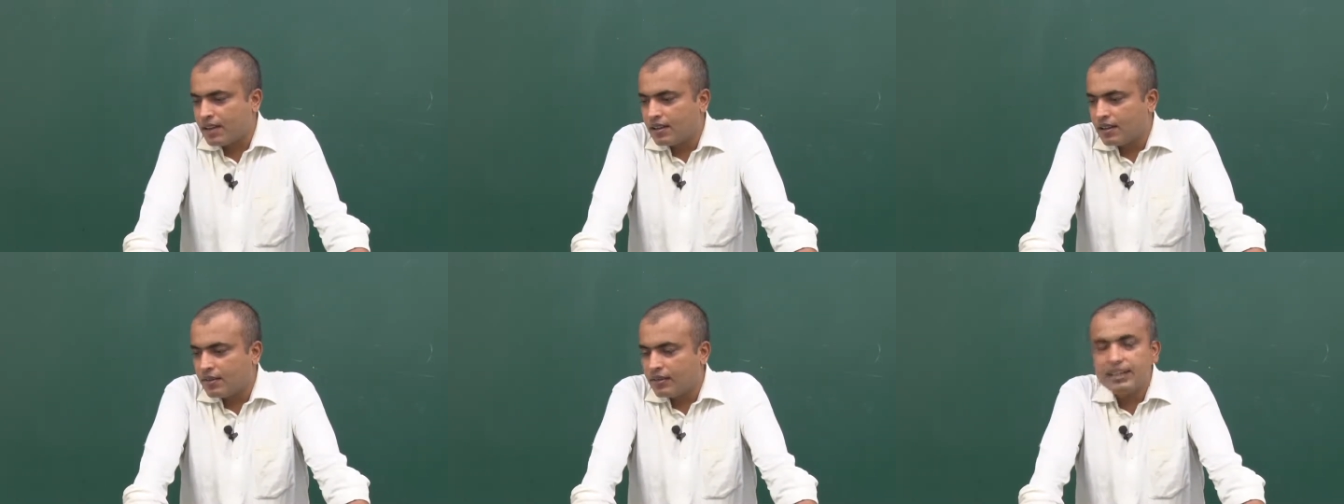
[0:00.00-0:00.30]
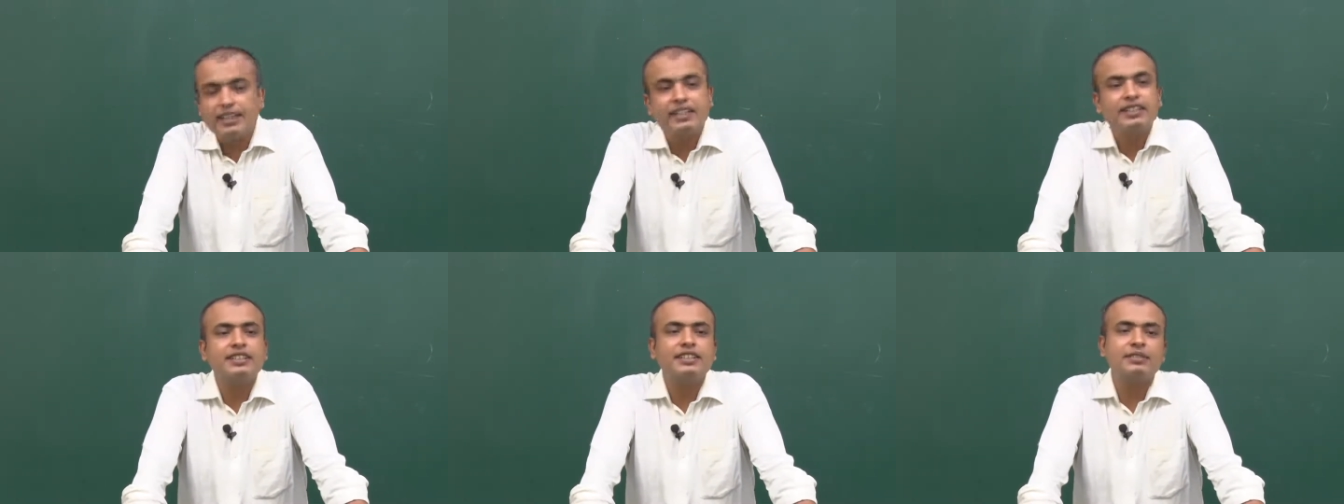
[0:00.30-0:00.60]

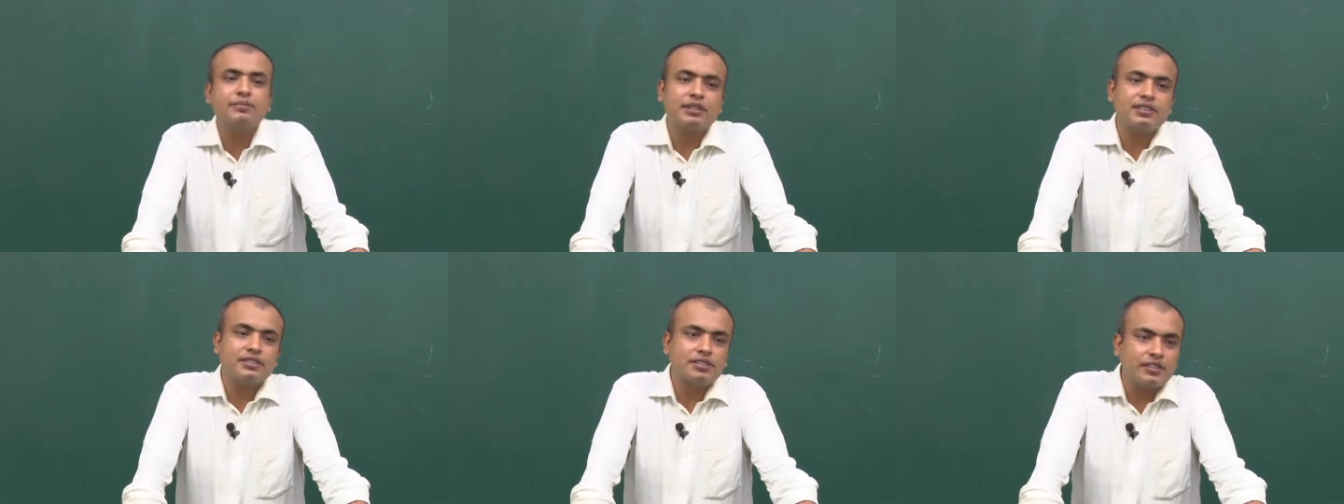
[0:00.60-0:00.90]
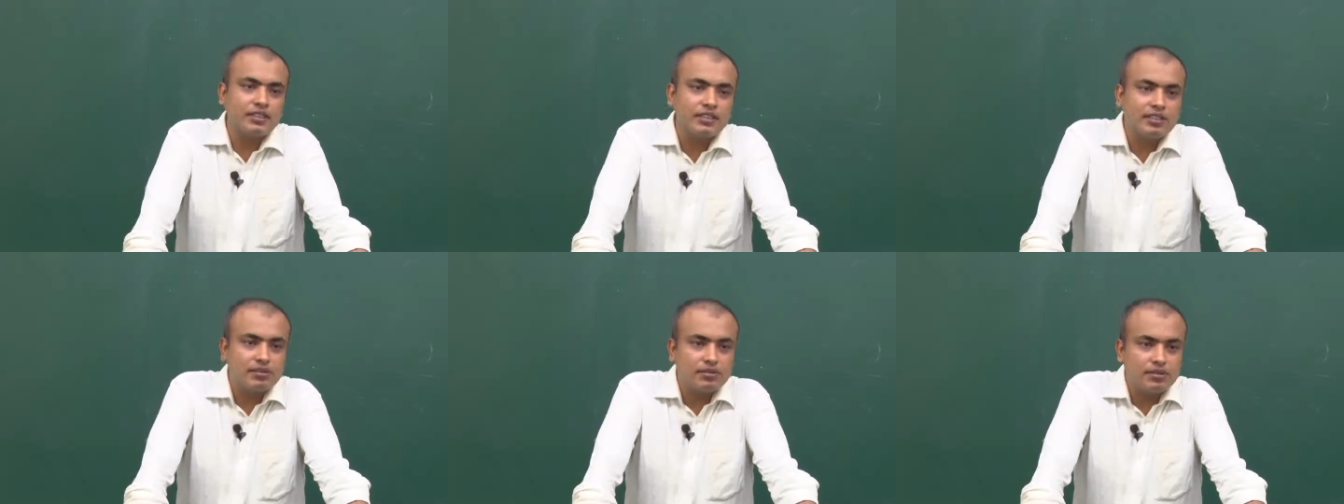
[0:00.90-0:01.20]
well, it depends on
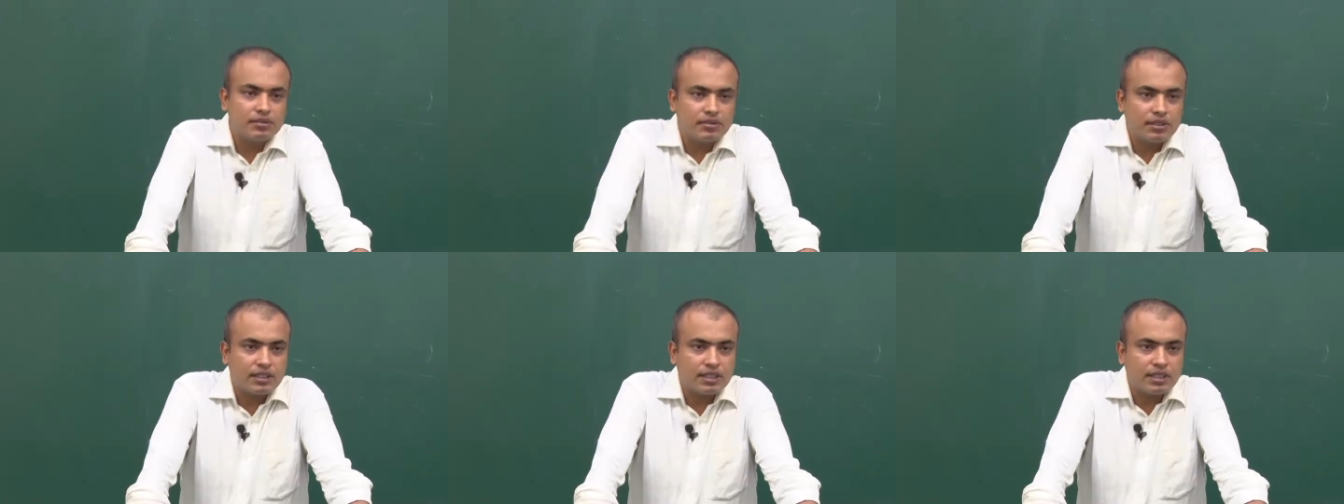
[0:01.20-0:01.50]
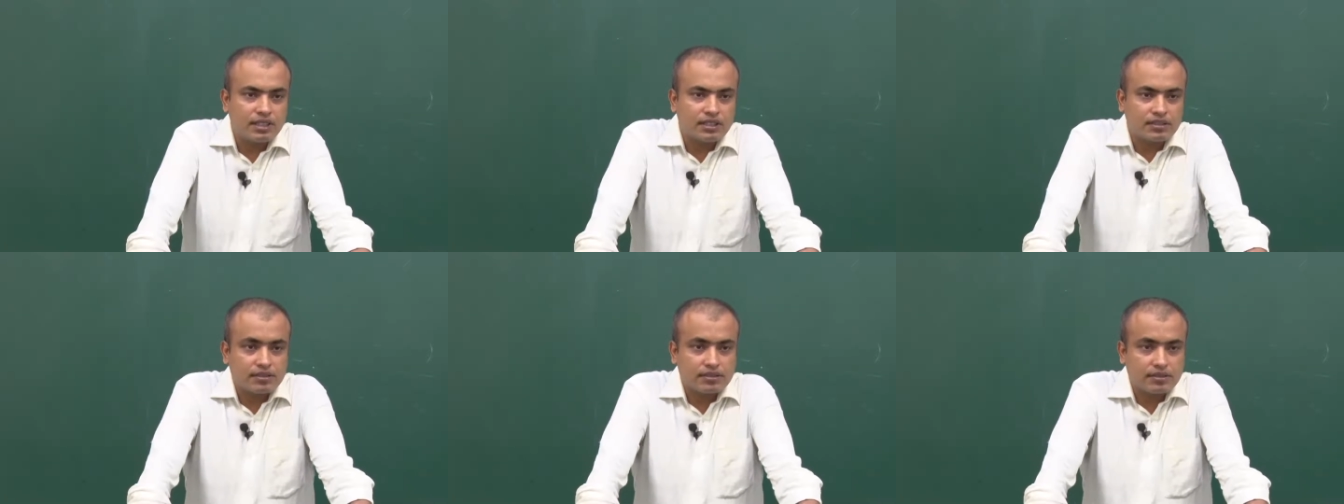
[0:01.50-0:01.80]
individual
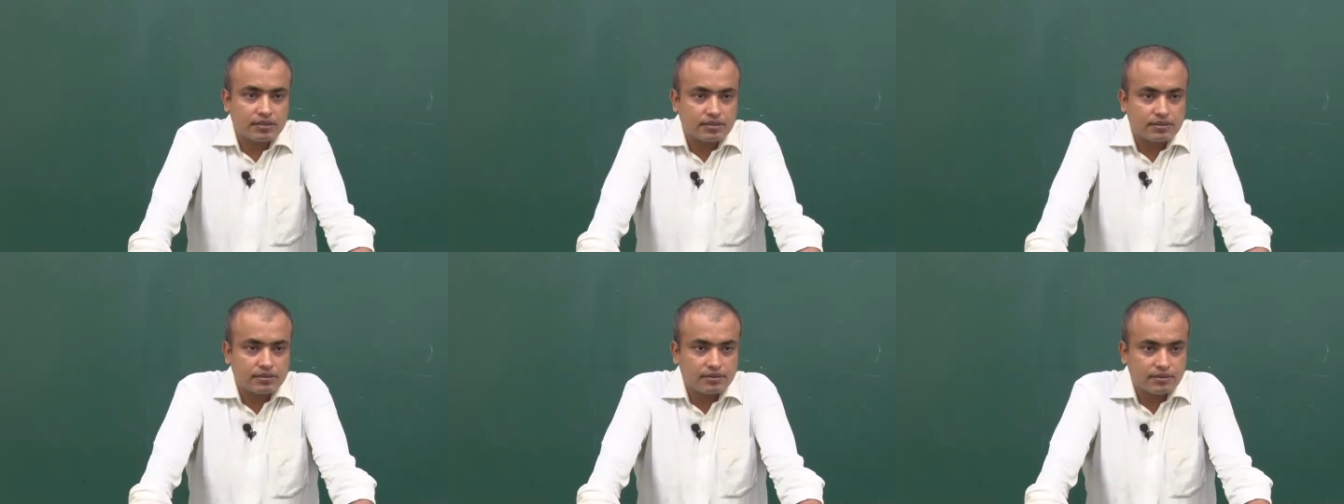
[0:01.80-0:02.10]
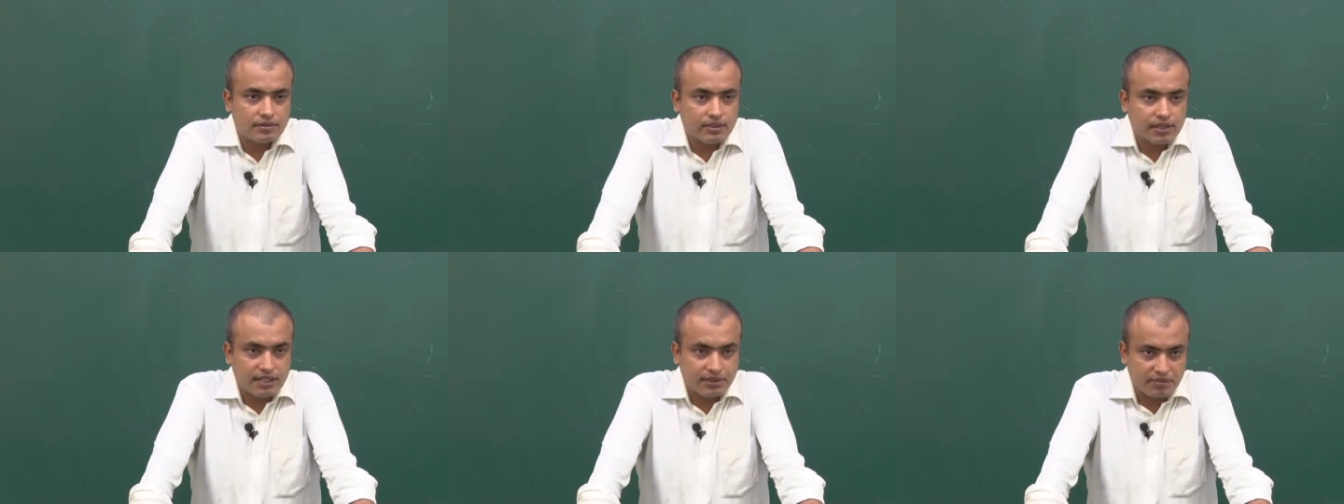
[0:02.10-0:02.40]
taste,
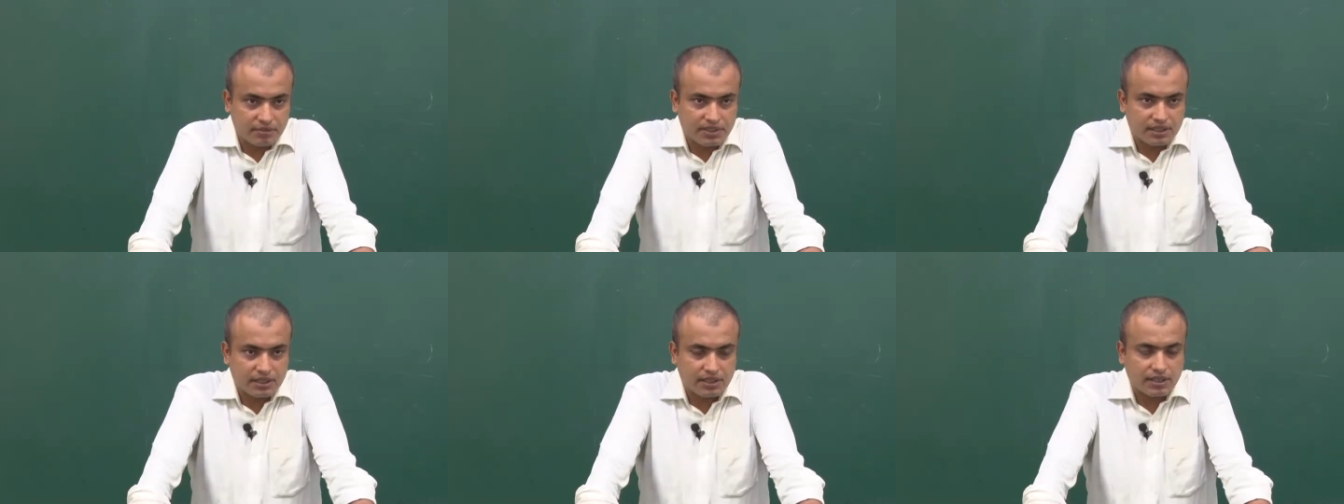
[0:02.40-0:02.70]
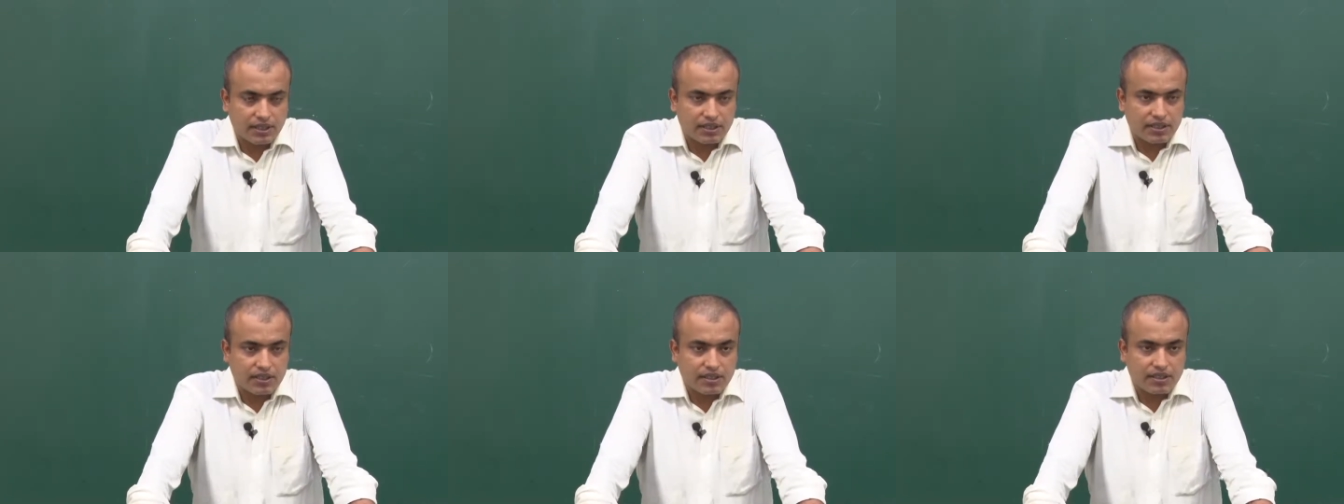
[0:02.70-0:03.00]
let me say that.